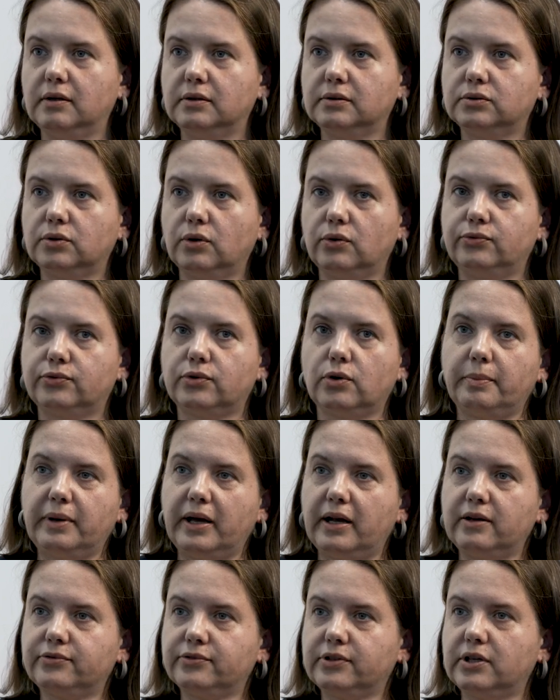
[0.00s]
So from
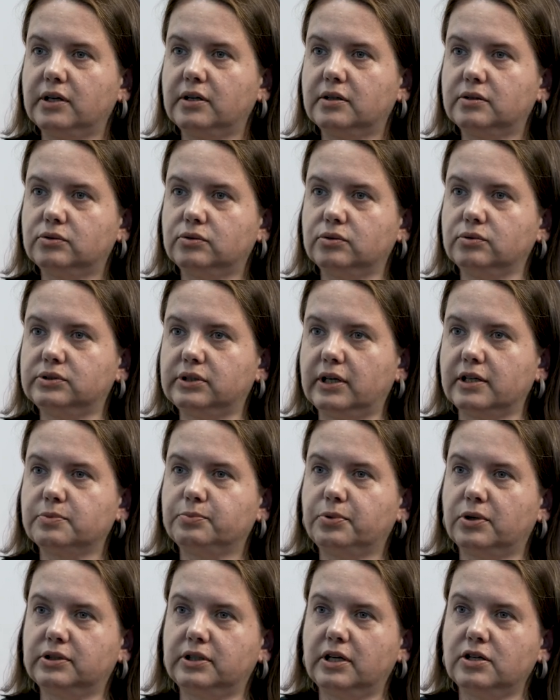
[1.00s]
healthcare to
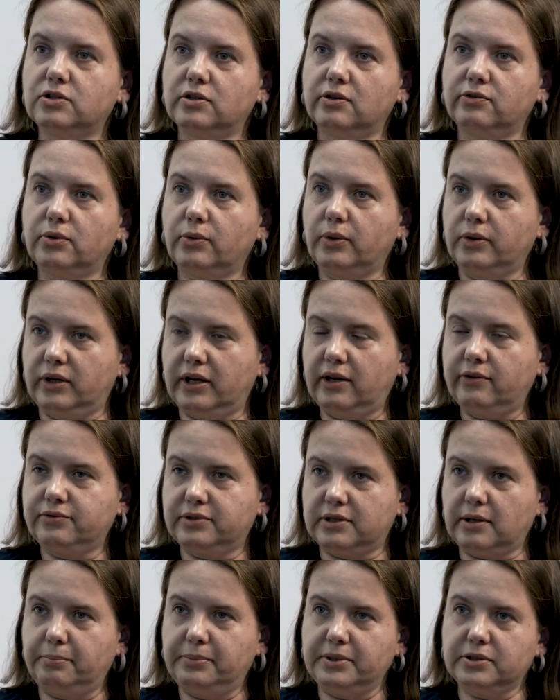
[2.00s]
transportation, everywhere you have
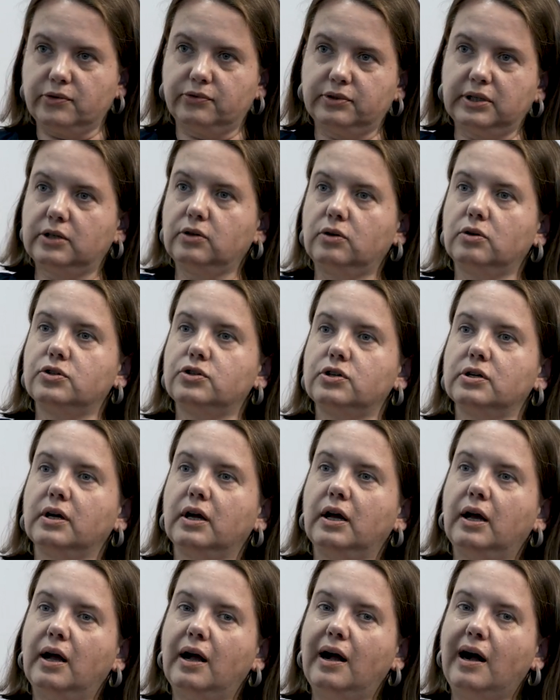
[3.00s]
some piece of technology.
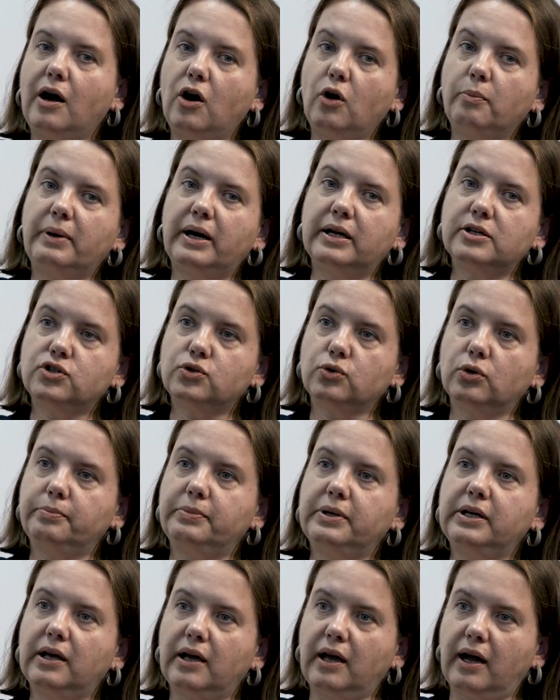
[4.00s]
How much will
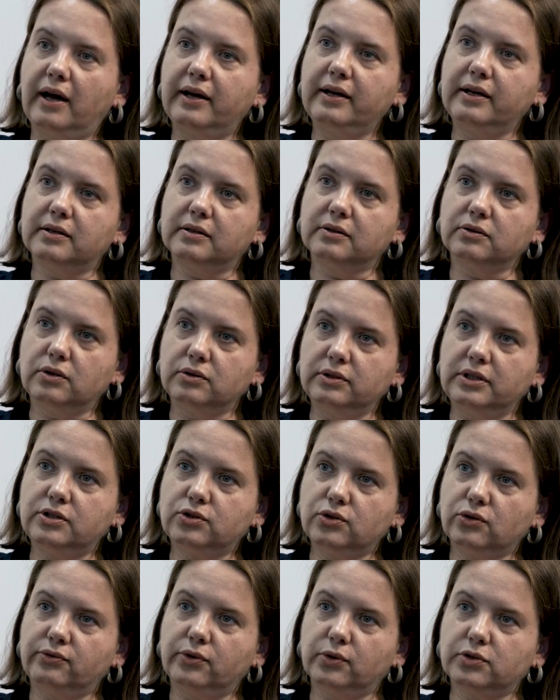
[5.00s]
be AI in
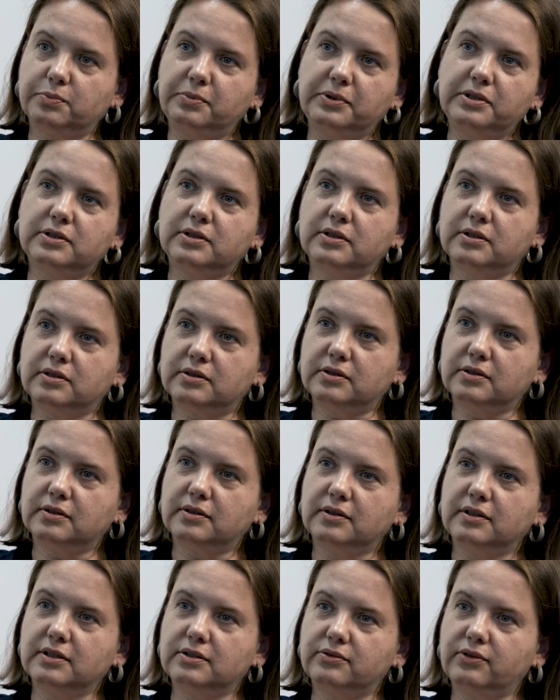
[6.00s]
each of those
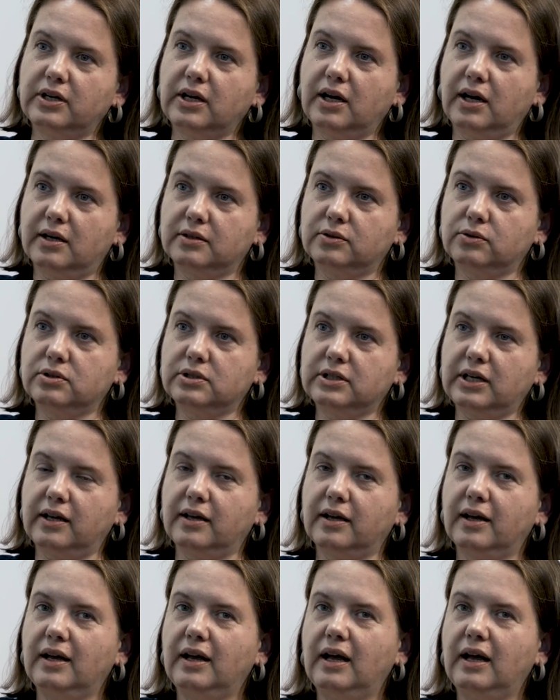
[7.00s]
pieces is very hard to say.